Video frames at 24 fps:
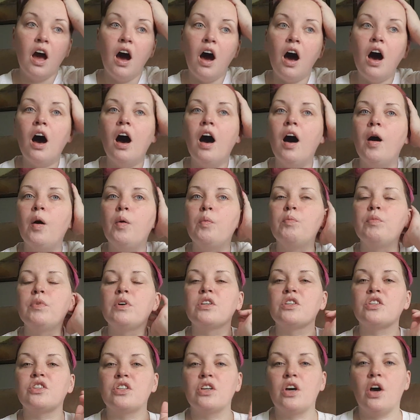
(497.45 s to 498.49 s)

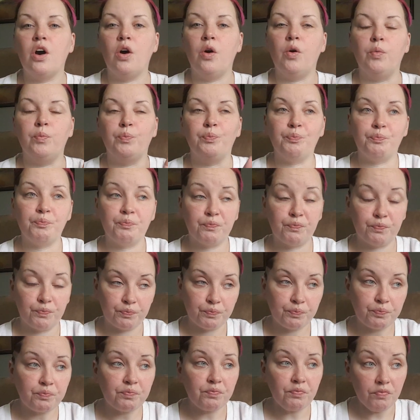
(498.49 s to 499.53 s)
So
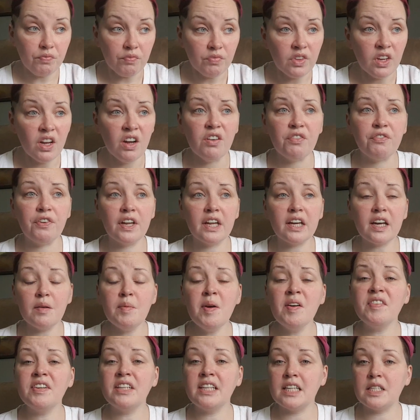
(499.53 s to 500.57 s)
I feel like I'm
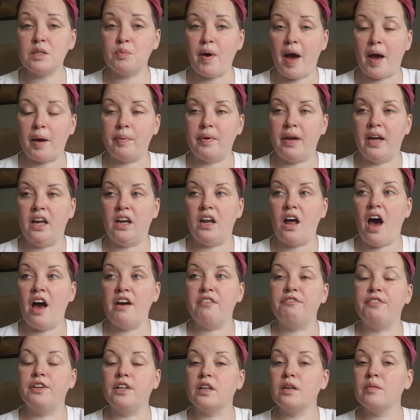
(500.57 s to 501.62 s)
having less back pain. I
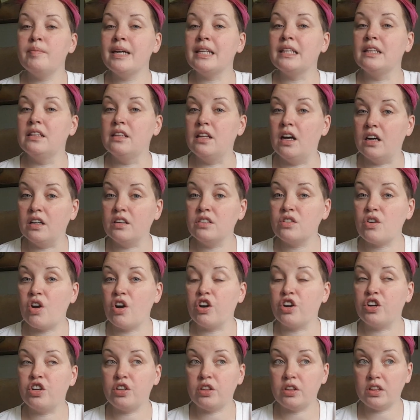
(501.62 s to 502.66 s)
feel like my lungs
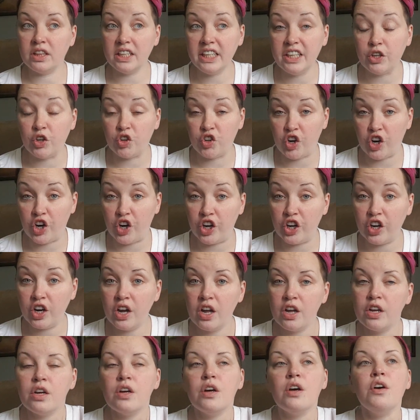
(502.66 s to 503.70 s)
are clearer.
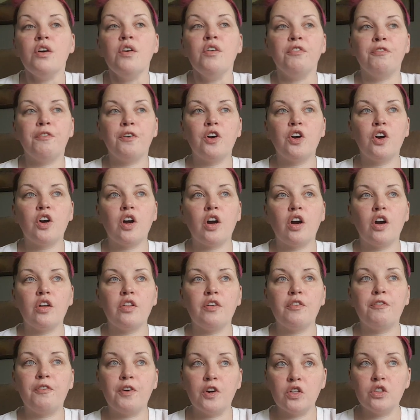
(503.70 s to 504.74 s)
For
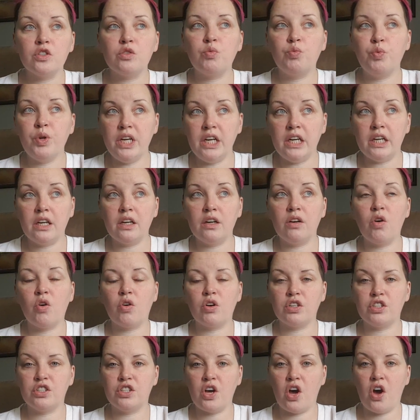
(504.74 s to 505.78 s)
the first week
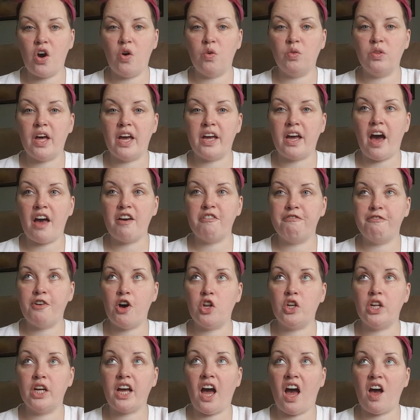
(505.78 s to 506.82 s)
or so, like I
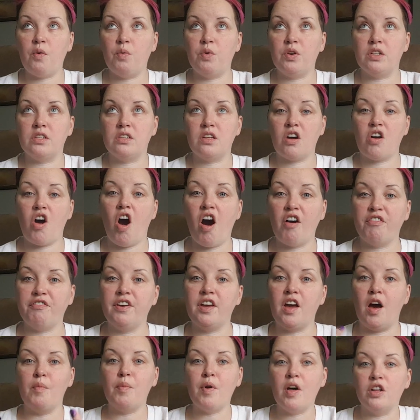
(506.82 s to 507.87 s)
felt like I was
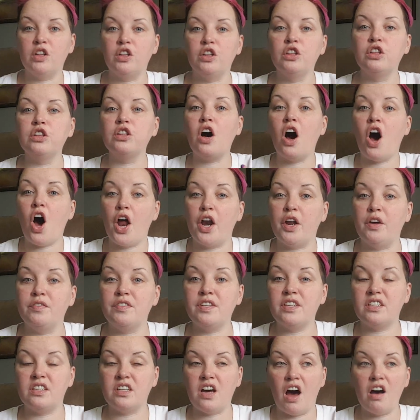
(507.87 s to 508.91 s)
coughing up a lot of
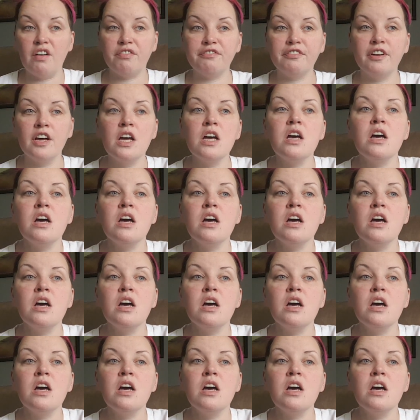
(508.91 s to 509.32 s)
stuff.